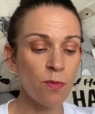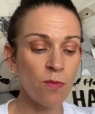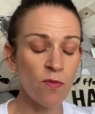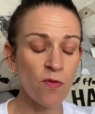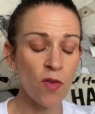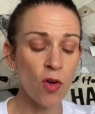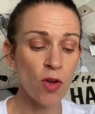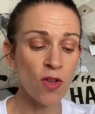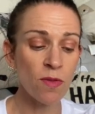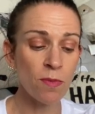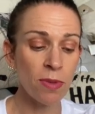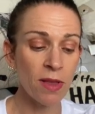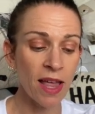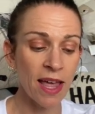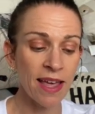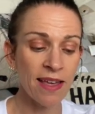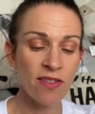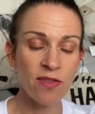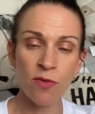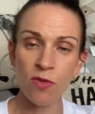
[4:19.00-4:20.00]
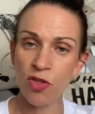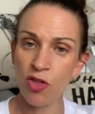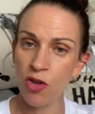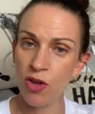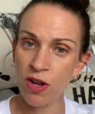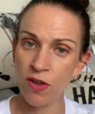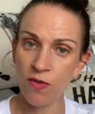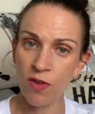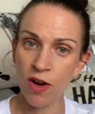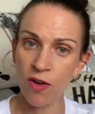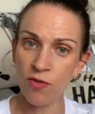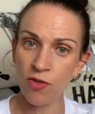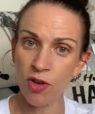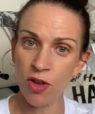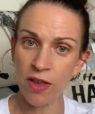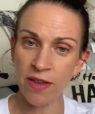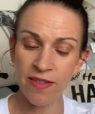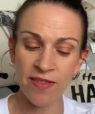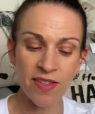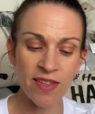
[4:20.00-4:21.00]
First place,
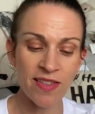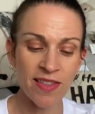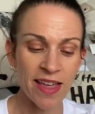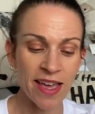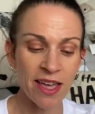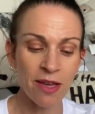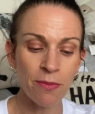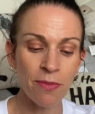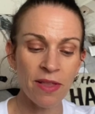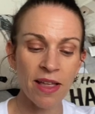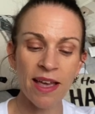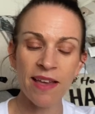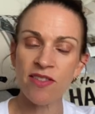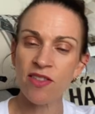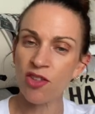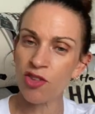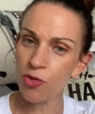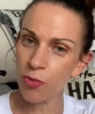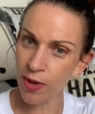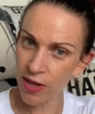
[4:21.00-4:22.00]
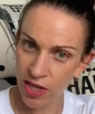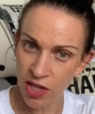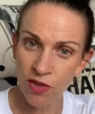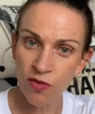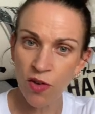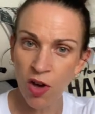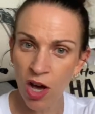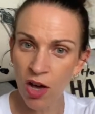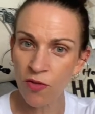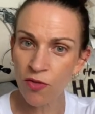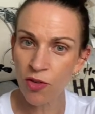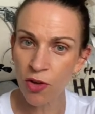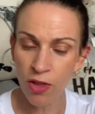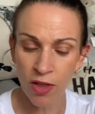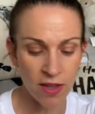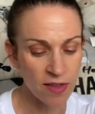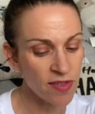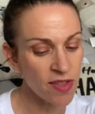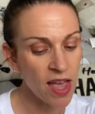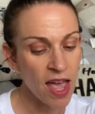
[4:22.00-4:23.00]
$35. Second place,
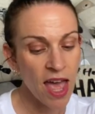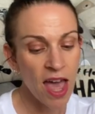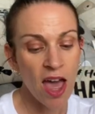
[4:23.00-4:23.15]
$25.